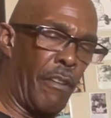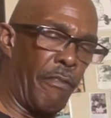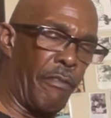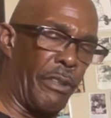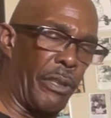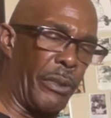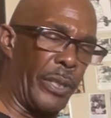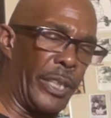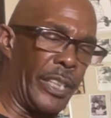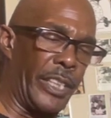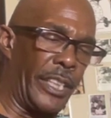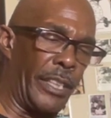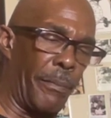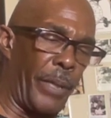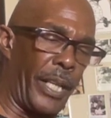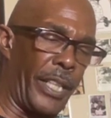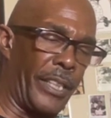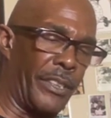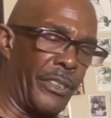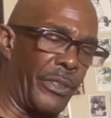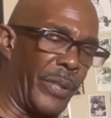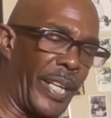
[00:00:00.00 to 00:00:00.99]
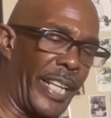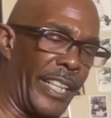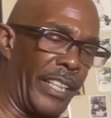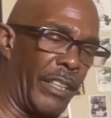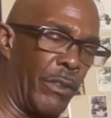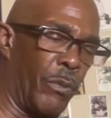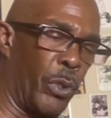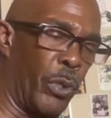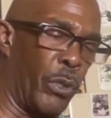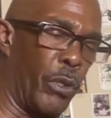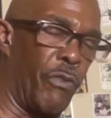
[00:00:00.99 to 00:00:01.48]
flourished in the
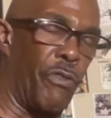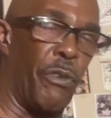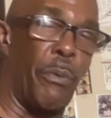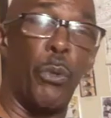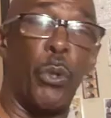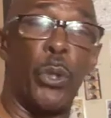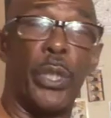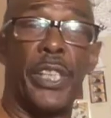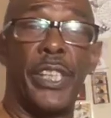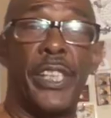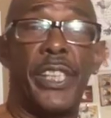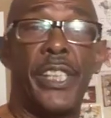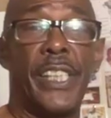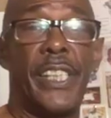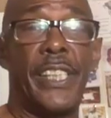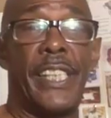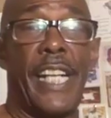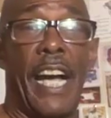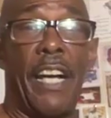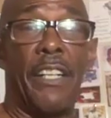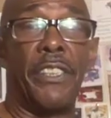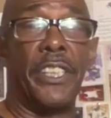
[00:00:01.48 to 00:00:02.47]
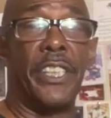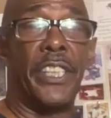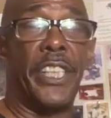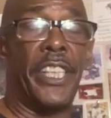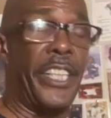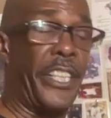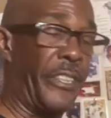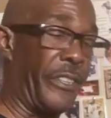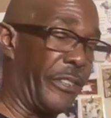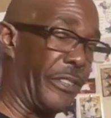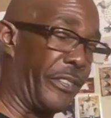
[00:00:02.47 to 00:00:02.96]
Mediterranean world for more than 6,000
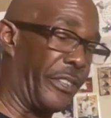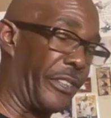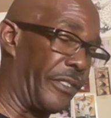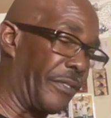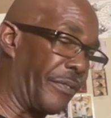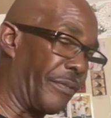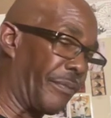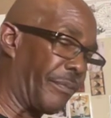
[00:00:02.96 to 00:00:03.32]
years.